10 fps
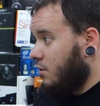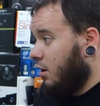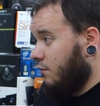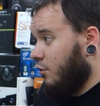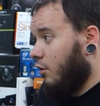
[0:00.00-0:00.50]

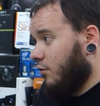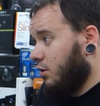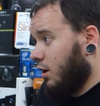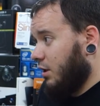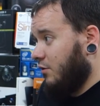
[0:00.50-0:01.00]
if you
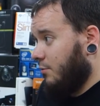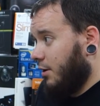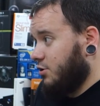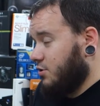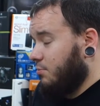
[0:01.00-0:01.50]
overclock these, the
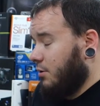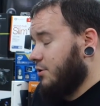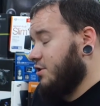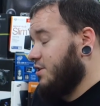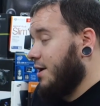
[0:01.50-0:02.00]
margins are pretty
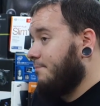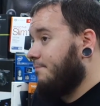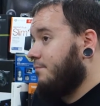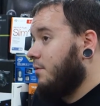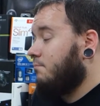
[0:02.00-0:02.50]
much the same.
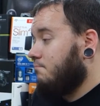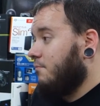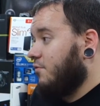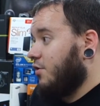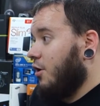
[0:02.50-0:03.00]

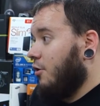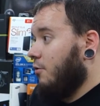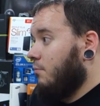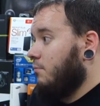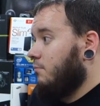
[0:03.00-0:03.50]

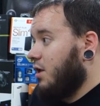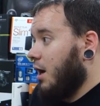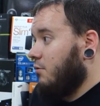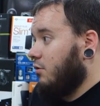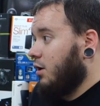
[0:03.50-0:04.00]
So
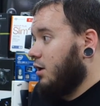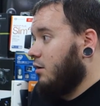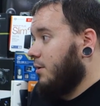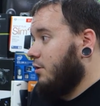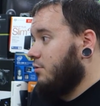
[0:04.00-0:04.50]
yeah, you're looking
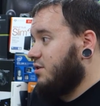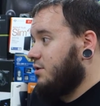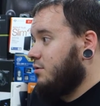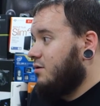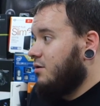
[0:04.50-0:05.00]
at
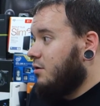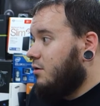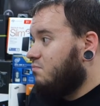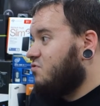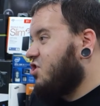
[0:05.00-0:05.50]
about
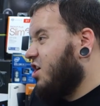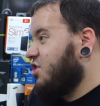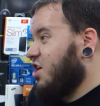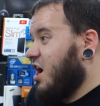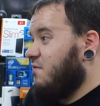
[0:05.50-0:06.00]

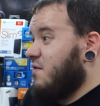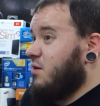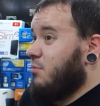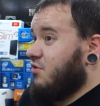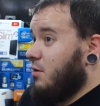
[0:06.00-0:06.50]
just shy of
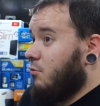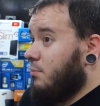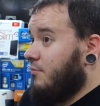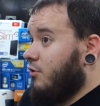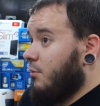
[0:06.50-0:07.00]
50% more
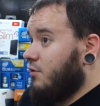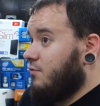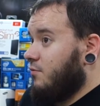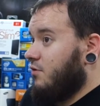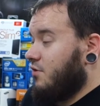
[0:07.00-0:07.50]
performance
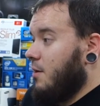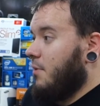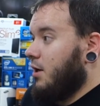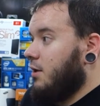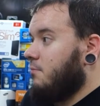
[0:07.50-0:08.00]
for the same
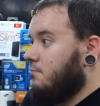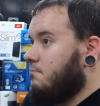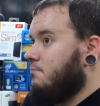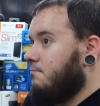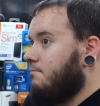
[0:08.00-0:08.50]
money.
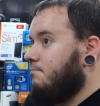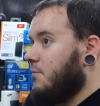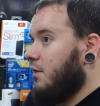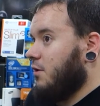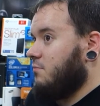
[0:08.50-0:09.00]

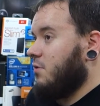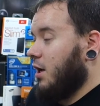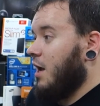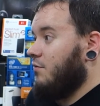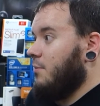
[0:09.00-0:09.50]
And they're
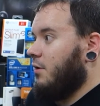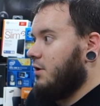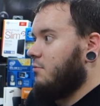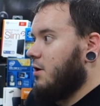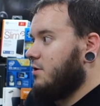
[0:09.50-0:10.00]
like heavily
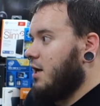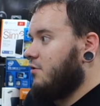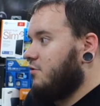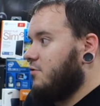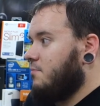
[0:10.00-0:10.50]
multi-threaded tasks.